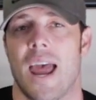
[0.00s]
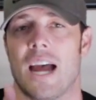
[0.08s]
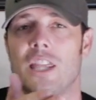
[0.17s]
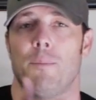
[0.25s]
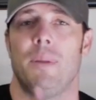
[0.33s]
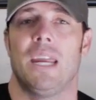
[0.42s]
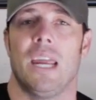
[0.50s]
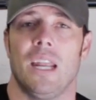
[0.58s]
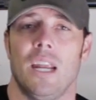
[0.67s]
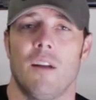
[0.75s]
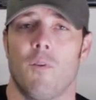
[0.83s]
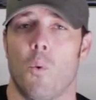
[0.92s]
at the
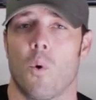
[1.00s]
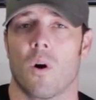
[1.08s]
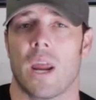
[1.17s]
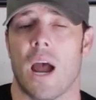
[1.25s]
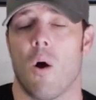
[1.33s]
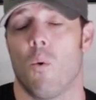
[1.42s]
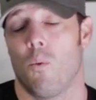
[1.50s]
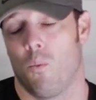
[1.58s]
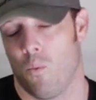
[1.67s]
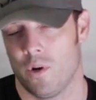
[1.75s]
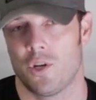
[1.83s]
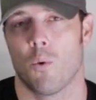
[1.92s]
beginning of a workout
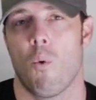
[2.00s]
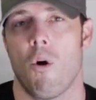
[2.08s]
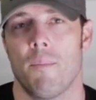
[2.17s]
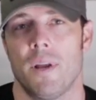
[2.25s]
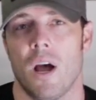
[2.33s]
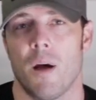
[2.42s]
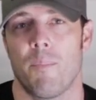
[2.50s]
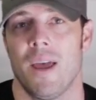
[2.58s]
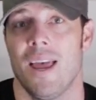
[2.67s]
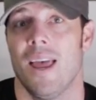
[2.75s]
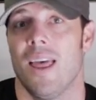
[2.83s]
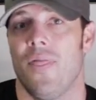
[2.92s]
once you're warmed
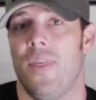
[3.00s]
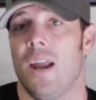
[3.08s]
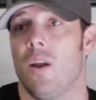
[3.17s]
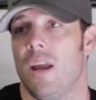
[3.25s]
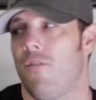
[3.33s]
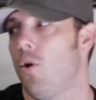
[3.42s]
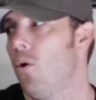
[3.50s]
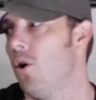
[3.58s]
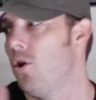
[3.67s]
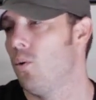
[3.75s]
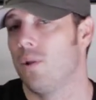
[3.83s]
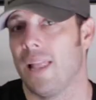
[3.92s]
up than if you were
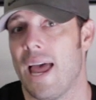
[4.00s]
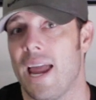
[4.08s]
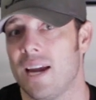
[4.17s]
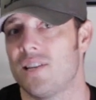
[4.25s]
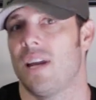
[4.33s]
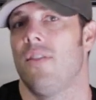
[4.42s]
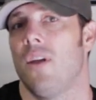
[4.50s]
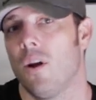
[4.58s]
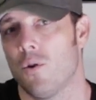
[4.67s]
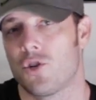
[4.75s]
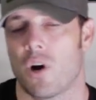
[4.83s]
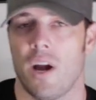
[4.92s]
to do legs and then
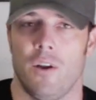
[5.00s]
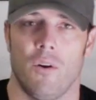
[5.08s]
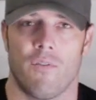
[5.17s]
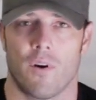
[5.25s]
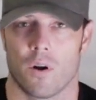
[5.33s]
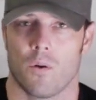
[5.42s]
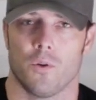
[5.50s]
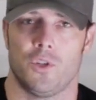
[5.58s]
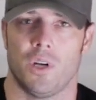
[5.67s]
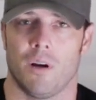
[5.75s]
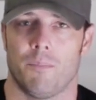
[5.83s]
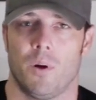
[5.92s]
go try and do a vertical
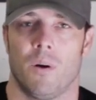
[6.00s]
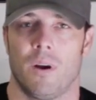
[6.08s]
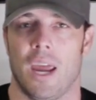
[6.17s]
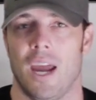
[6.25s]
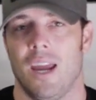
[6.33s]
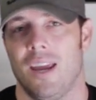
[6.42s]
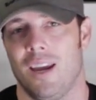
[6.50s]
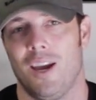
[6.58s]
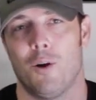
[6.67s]
jump, okay?